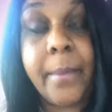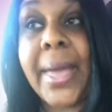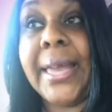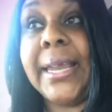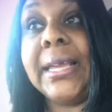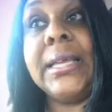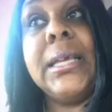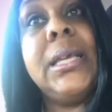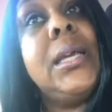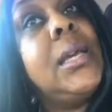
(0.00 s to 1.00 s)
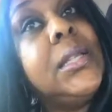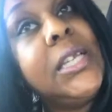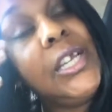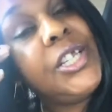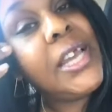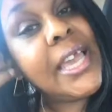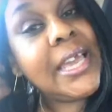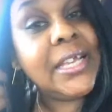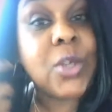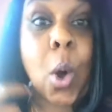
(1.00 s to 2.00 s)
the Hermetic teaching
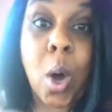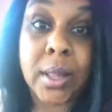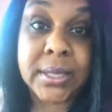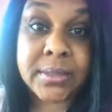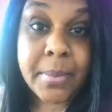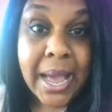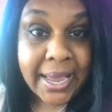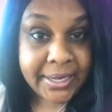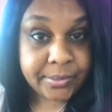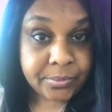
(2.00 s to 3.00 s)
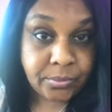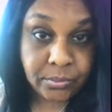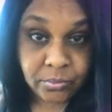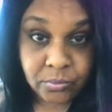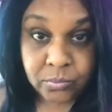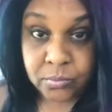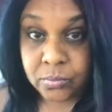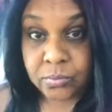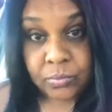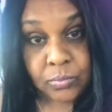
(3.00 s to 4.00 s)
is all is mind.
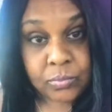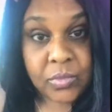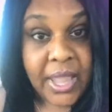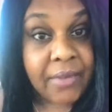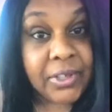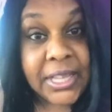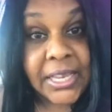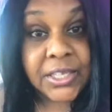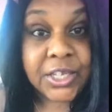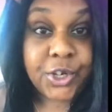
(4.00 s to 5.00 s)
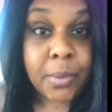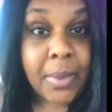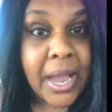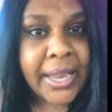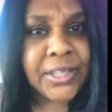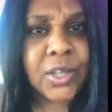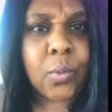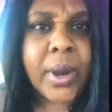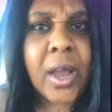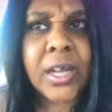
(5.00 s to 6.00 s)
Everything is in your mind.
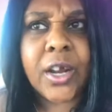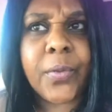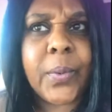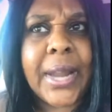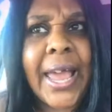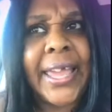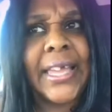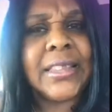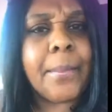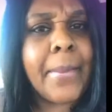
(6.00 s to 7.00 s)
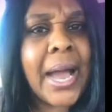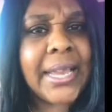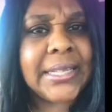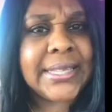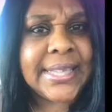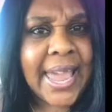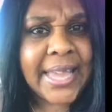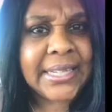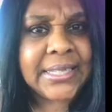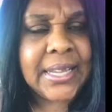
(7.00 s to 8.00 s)
So where on earth would I get the
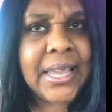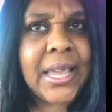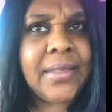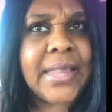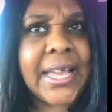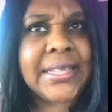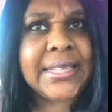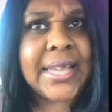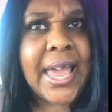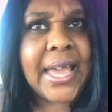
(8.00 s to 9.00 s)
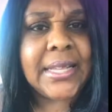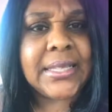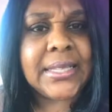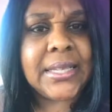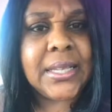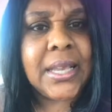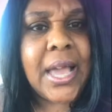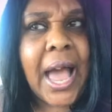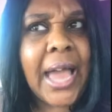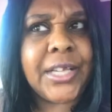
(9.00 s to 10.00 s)
mindset that says
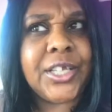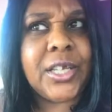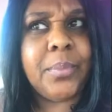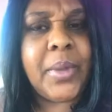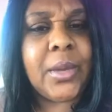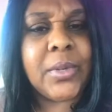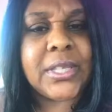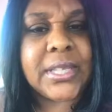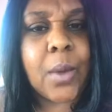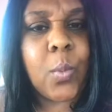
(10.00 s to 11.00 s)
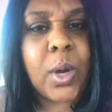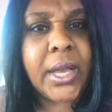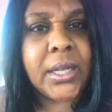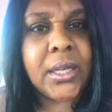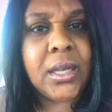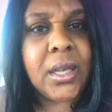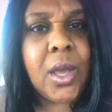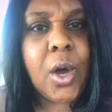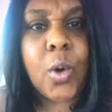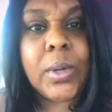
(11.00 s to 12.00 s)
I should be with someone
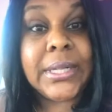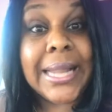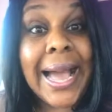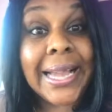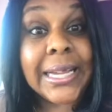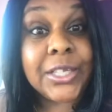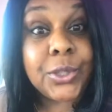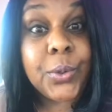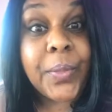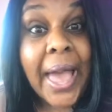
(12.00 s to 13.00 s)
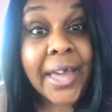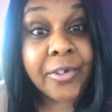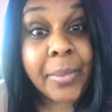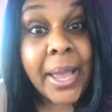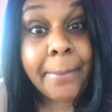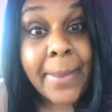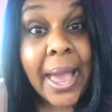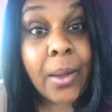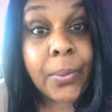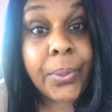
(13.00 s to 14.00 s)
who would knock a tooth out of my
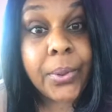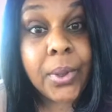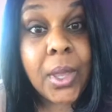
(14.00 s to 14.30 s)
mouth?